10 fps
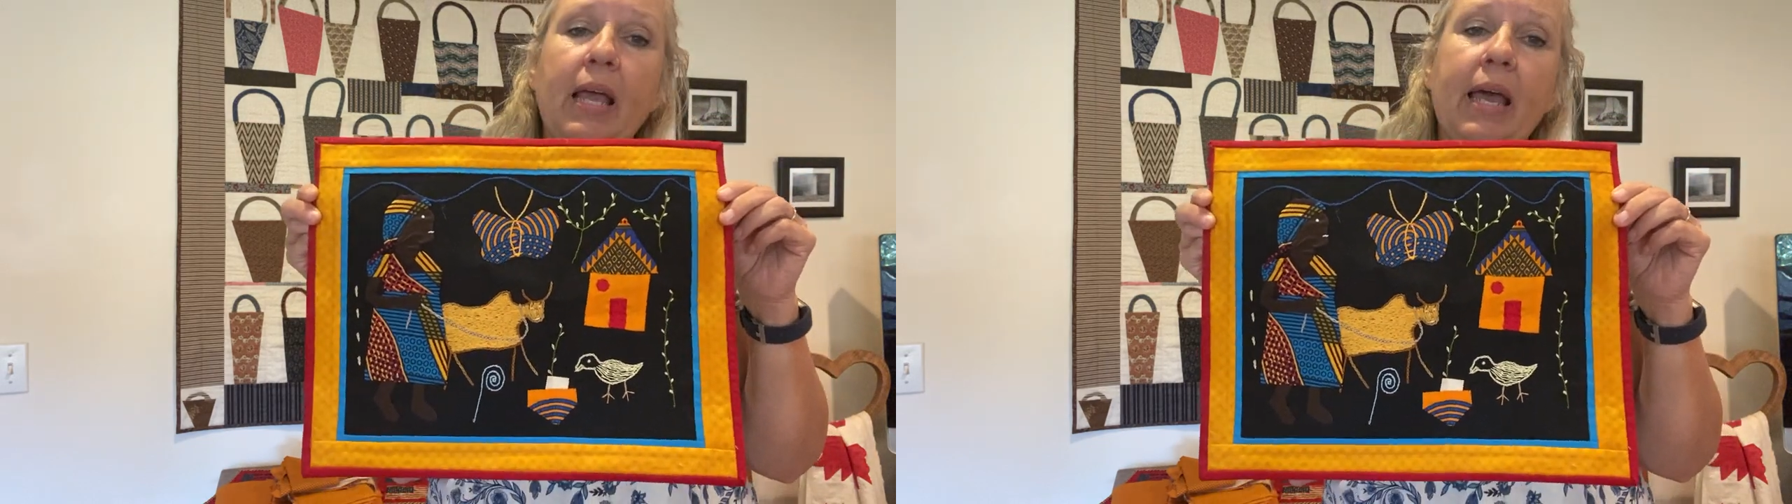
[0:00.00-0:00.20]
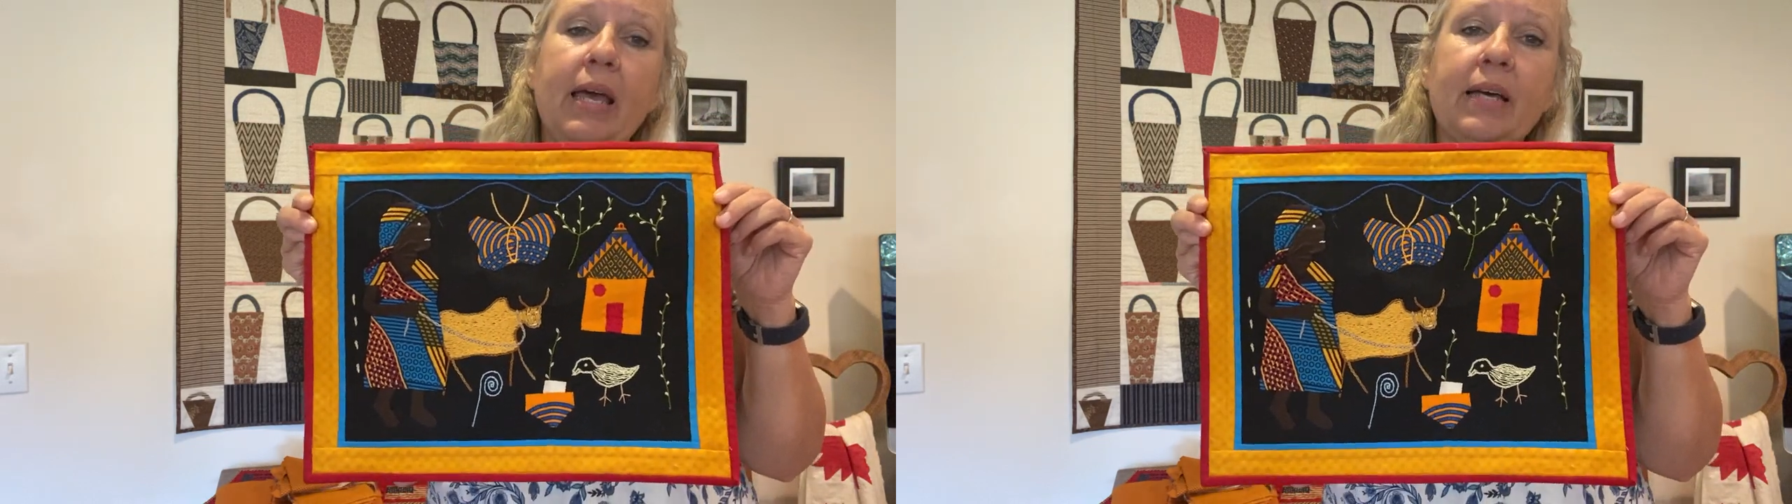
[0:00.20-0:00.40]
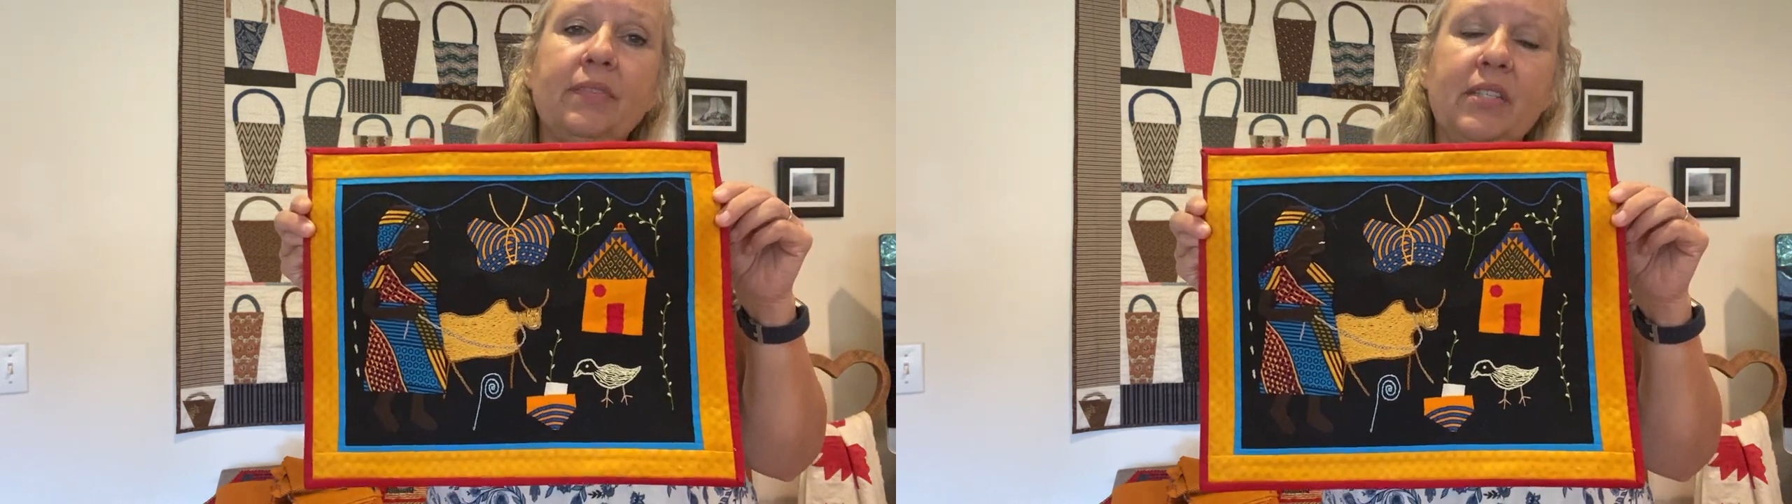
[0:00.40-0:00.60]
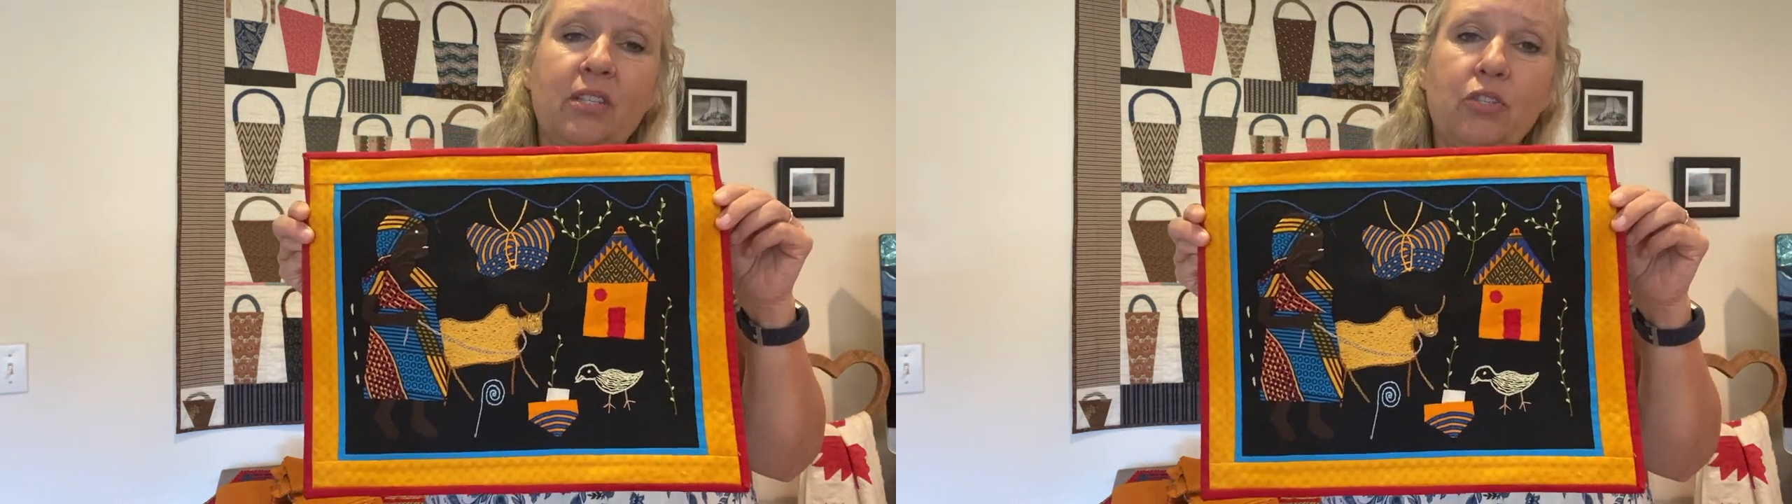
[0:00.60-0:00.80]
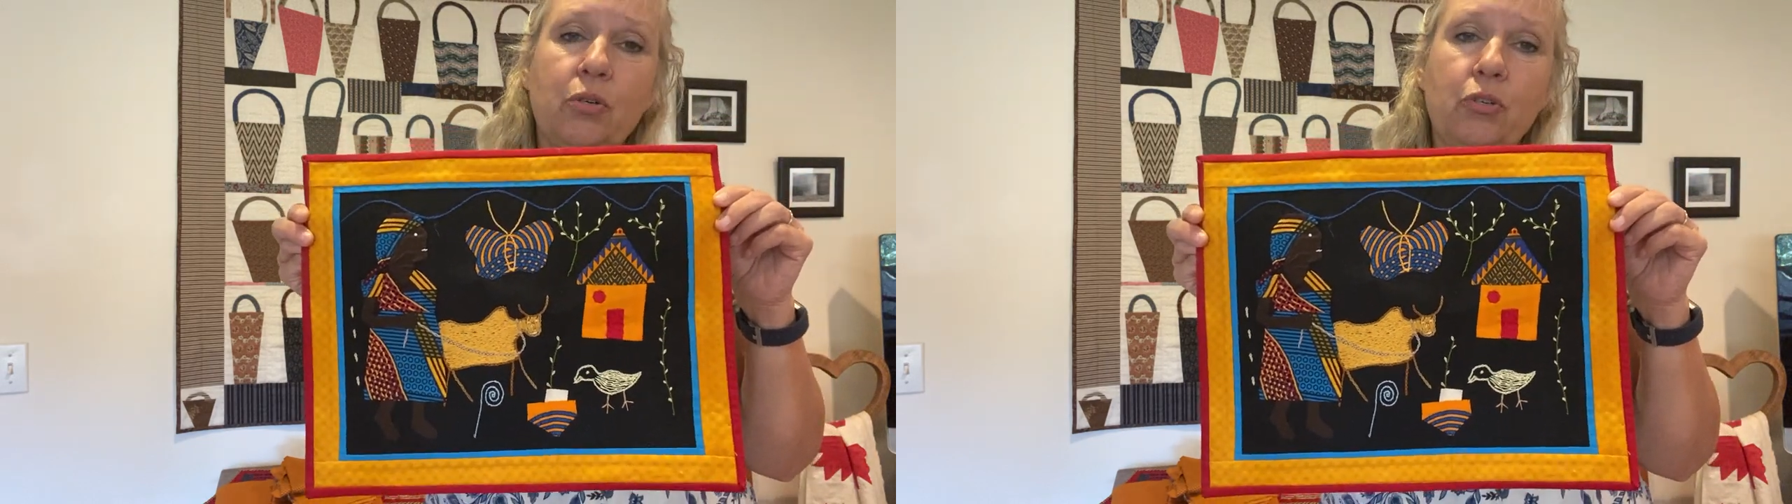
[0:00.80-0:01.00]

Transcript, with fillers: at the sisters